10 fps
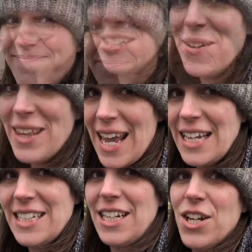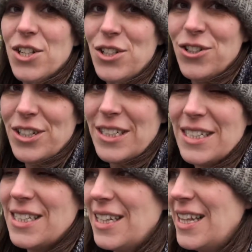So in the 1800s,